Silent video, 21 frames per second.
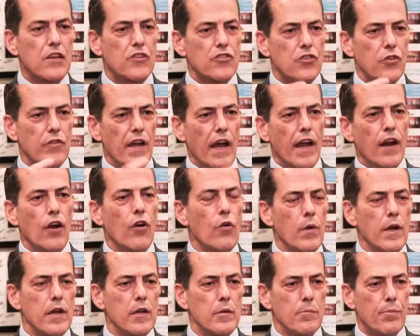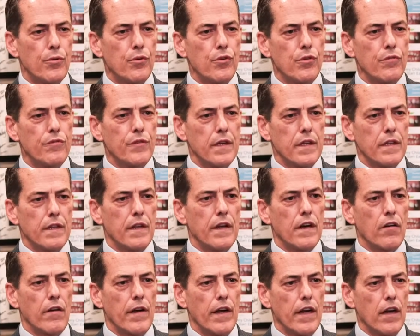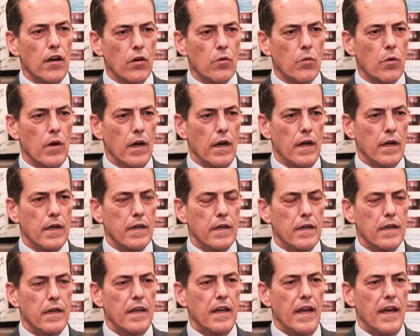So not only are we improving their airway